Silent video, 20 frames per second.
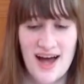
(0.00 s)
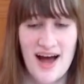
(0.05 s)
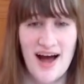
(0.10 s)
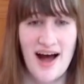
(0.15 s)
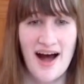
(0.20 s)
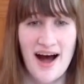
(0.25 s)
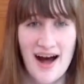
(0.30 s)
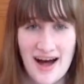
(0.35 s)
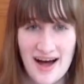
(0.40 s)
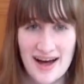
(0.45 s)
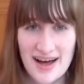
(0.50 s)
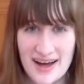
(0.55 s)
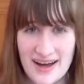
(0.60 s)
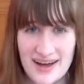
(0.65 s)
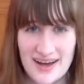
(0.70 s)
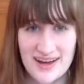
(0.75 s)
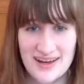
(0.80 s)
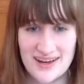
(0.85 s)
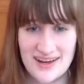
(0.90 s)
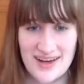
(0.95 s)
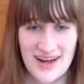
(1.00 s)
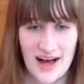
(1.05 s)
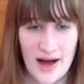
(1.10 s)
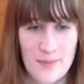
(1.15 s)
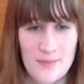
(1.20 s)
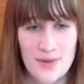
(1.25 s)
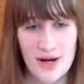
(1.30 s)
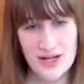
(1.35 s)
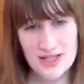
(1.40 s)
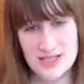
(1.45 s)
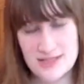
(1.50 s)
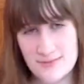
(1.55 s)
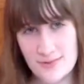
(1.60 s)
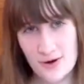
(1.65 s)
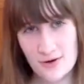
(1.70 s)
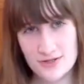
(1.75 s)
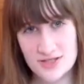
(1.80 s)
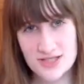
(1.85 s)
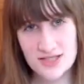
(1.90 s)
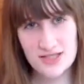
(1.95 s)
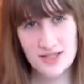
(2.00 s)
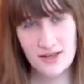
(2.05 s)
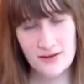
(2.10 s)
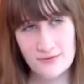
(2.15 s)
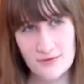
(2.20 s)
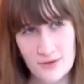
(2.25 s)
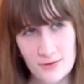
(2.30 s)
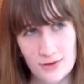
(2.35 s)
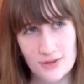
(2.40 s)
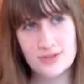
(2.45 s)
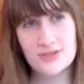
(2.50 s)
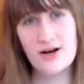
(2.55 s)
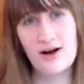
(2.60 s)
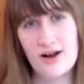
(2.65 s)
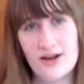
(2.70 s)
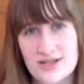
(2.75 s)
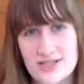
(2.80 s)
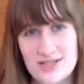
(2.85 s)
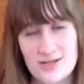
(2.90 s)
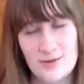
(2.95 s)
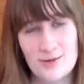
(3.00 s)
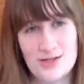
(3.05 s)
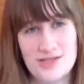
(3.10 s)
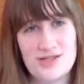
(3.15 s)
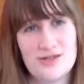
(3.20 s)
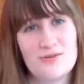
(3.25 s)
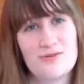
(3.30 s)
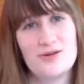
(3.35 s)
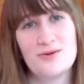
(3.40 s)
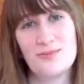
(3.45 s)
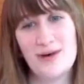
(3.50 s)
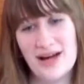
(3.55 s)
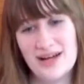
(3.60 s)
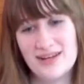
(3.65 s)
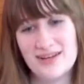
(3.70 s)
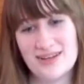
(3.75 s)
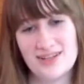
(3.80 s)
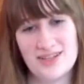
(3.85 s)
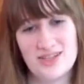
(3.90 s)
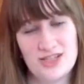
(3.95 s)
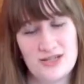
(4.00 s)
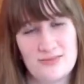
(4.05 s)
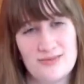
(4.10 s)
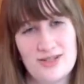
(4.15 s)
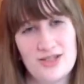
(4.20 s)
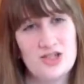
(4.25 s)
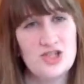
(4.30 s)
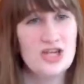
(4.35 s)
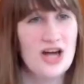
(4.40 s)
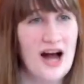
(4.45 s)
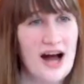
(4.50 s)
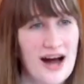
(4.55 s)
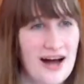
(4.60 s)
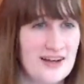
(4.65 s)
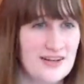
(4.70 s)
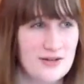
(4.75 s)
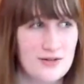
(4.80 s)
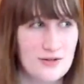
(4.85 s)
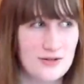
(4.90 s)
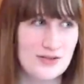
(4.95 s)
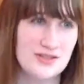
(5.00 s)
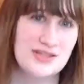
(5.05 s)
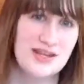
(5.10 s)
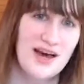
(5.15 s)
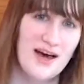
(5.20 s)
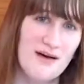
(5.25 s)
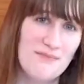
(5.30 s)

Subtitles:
hi, I'm not supposed to love you or talk to you because you're my illegitimate child,